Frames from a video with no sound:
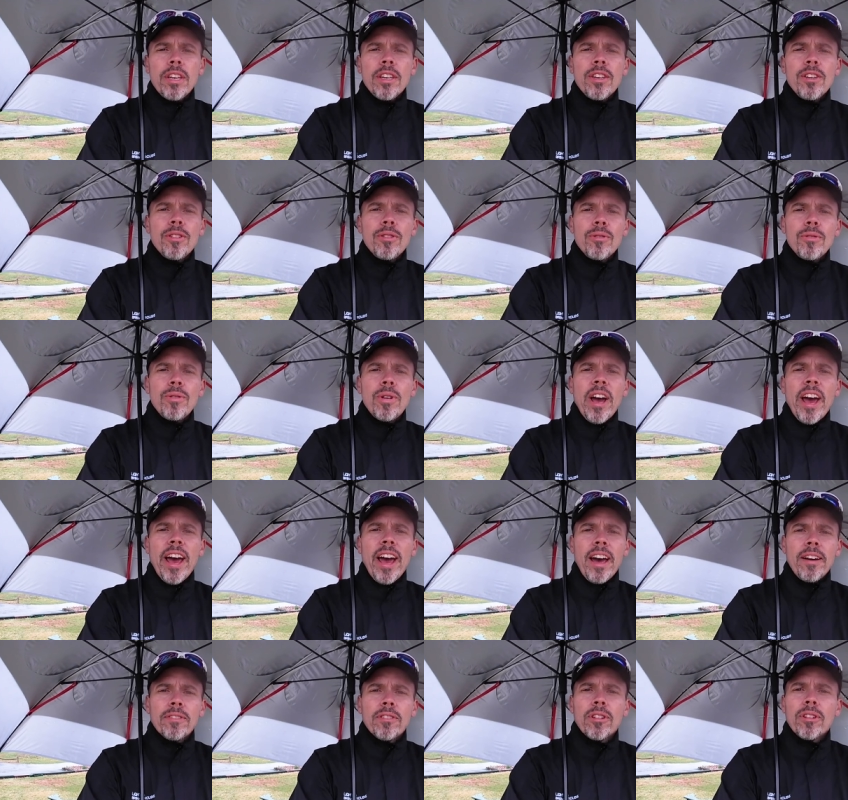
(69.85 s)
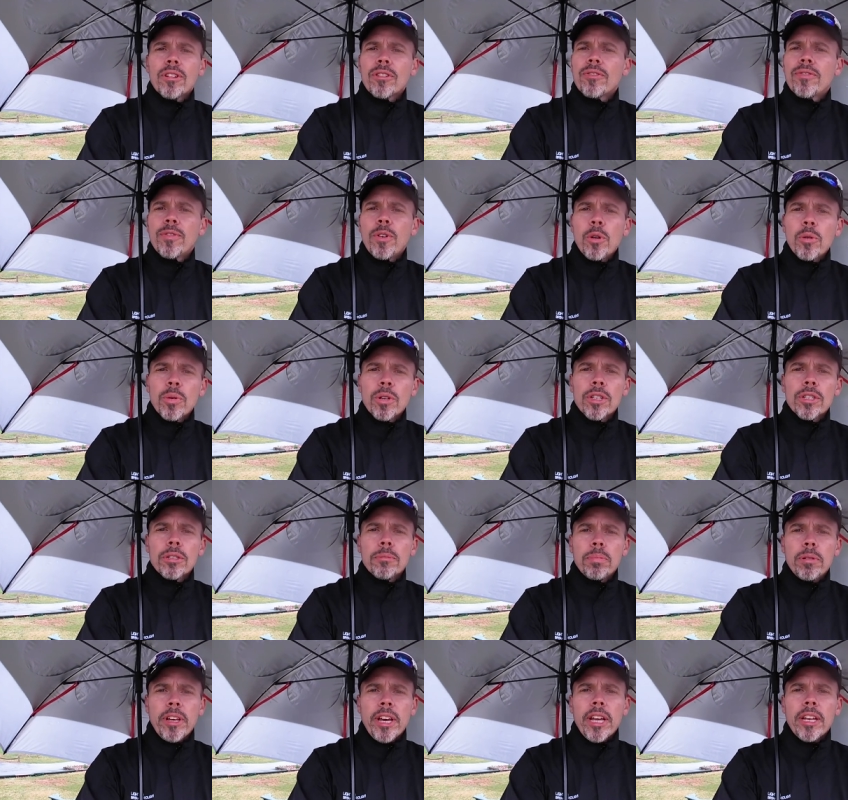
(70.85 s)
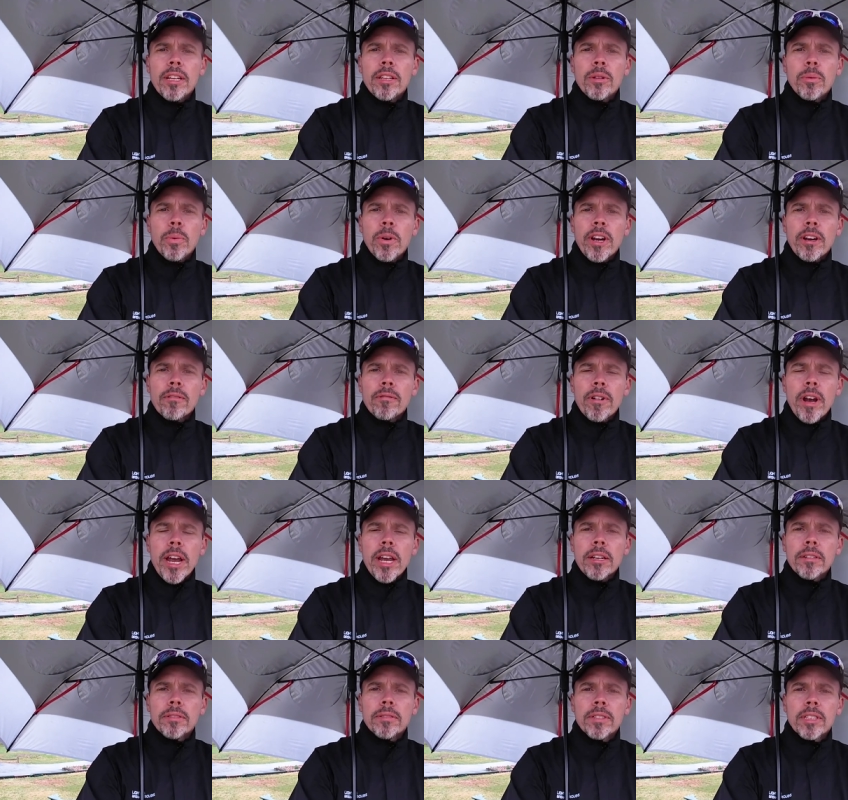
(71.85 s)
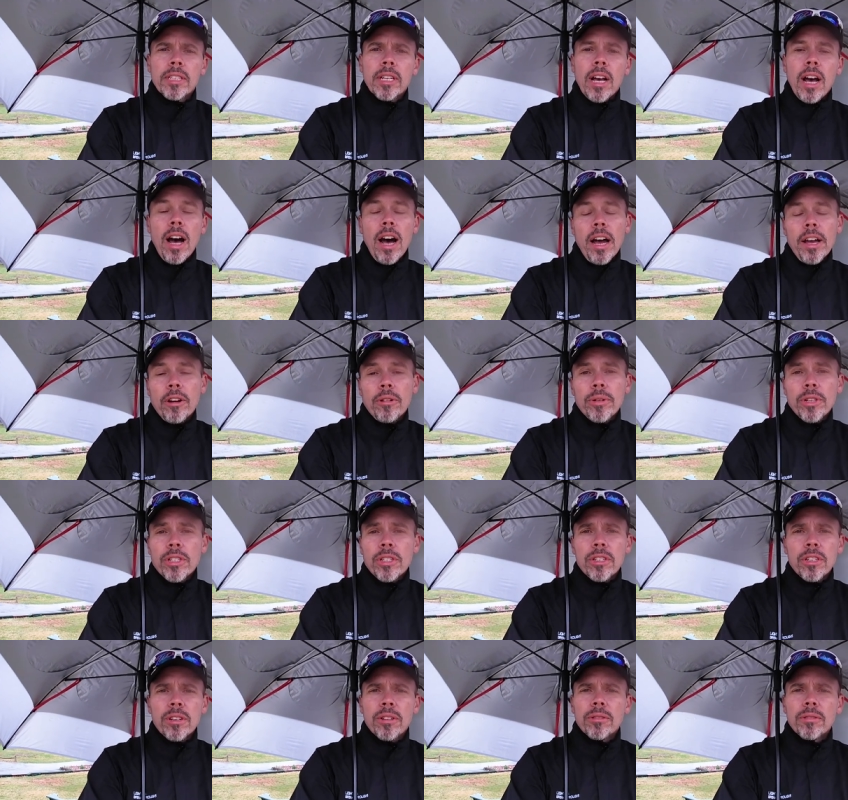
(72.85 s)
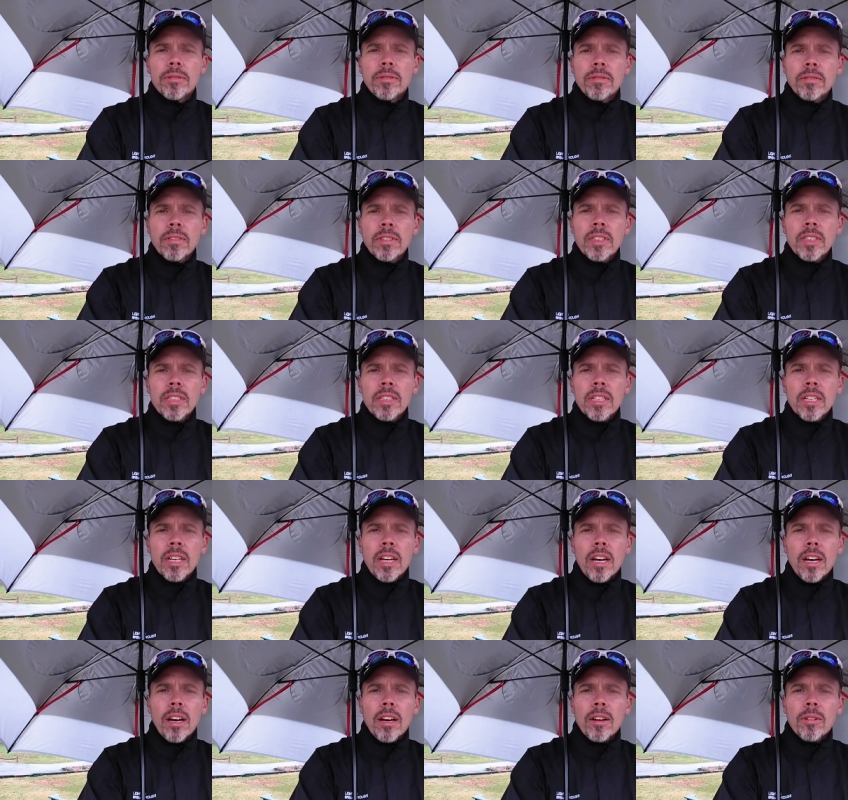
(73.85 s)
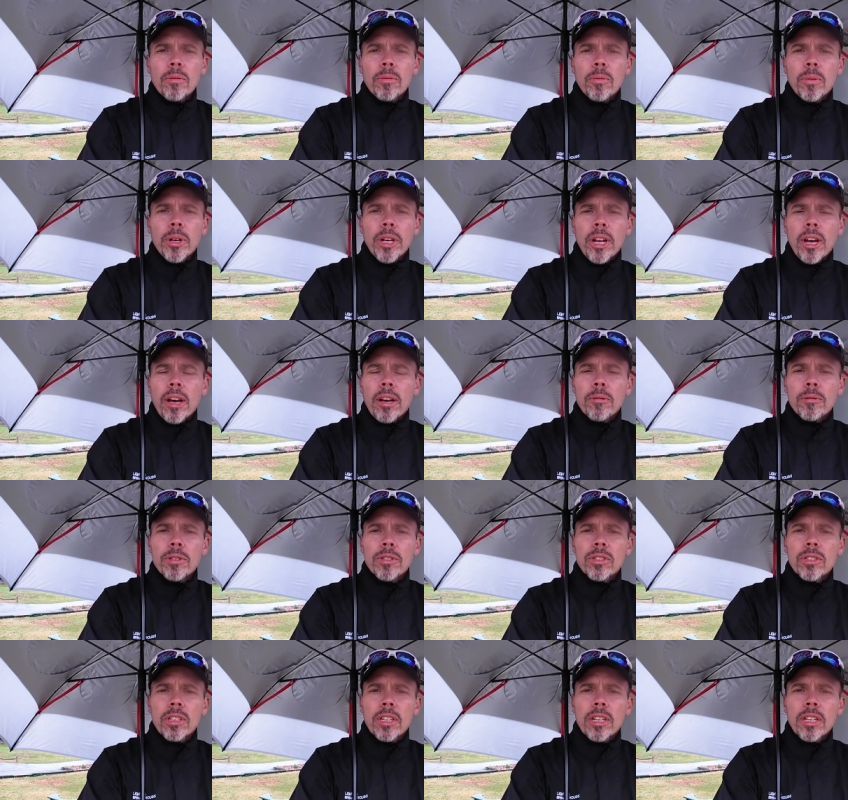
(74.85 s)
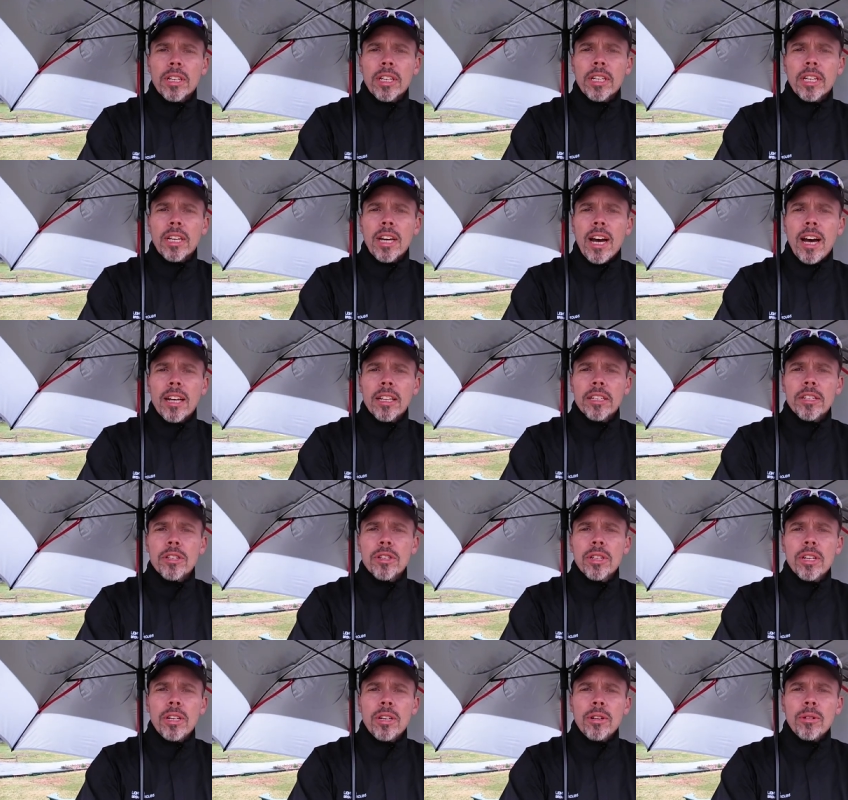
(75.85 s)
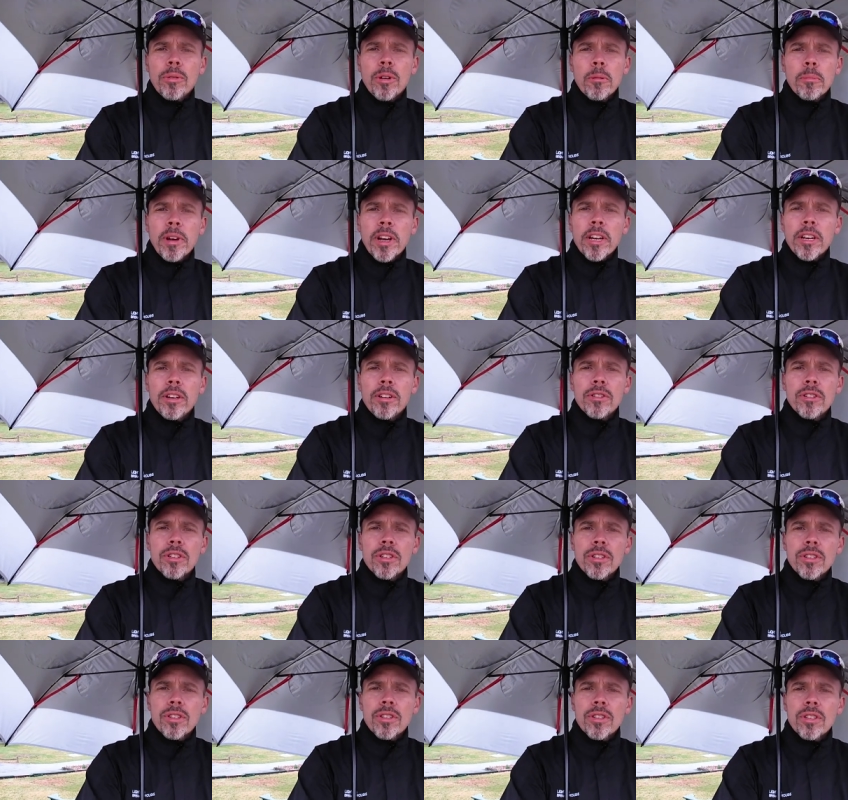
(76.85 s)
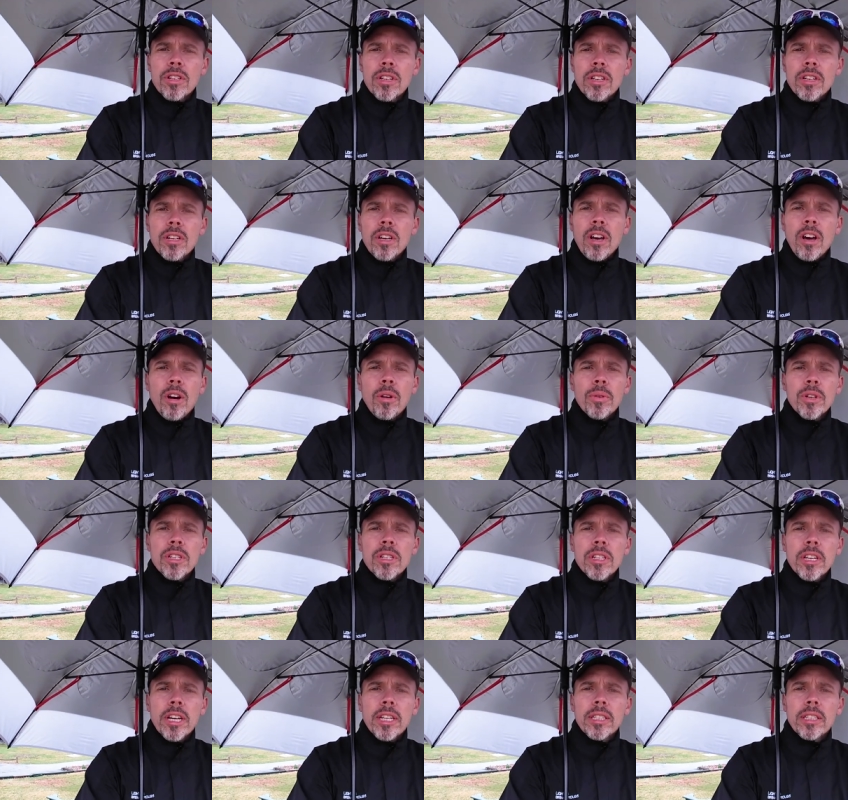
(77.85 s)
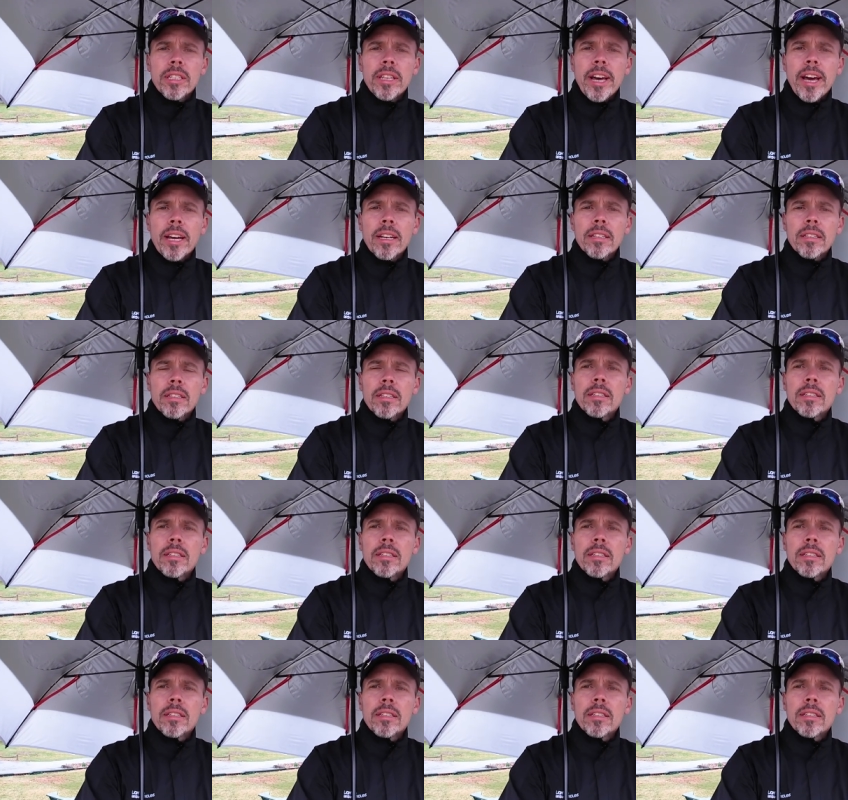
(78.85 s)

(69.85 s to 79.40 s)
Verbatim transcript: You have to look forward to playing in the wet rain. I always do. Uh, when I was uh, in college, one of my coaches always said that